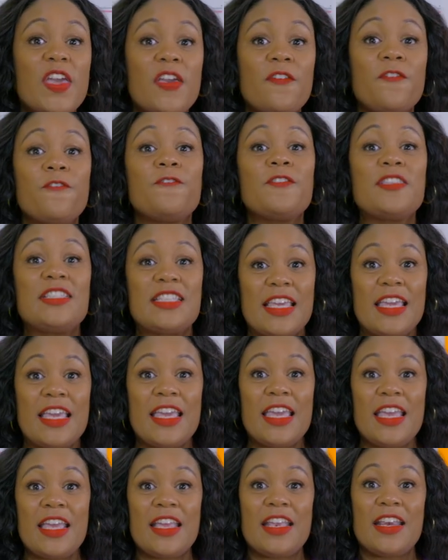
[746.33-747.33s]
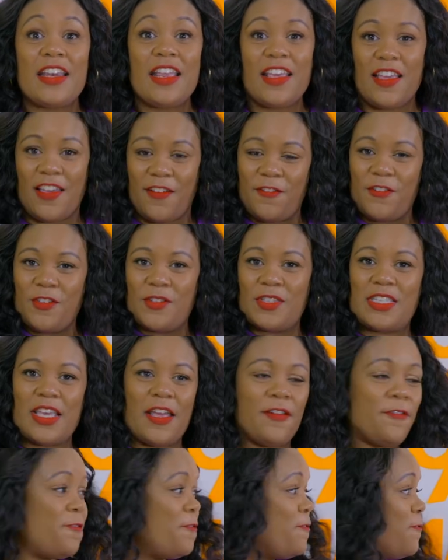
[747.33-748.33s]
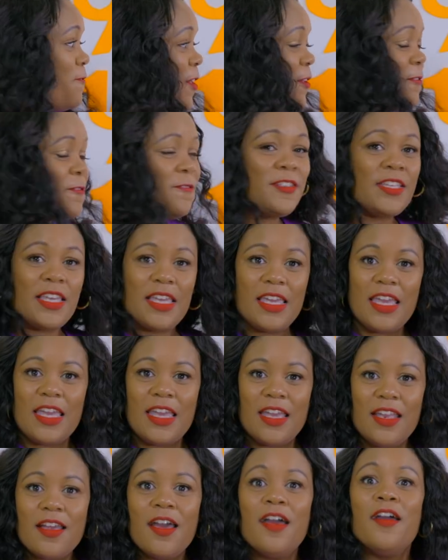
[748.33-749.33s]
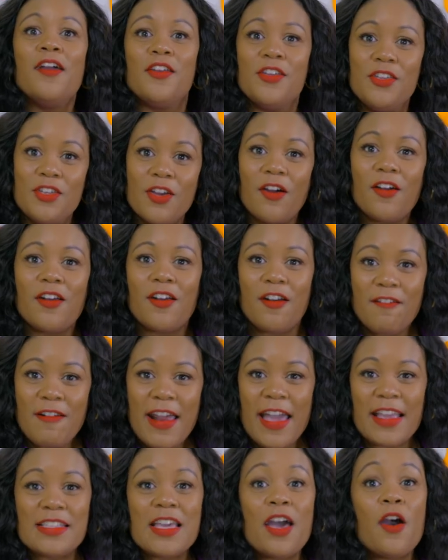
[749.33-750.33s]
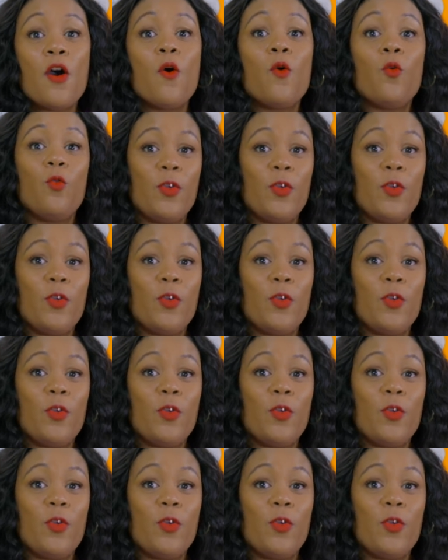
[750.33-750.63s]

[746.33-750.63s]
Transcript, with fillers: 15. If you said 15, you're correct.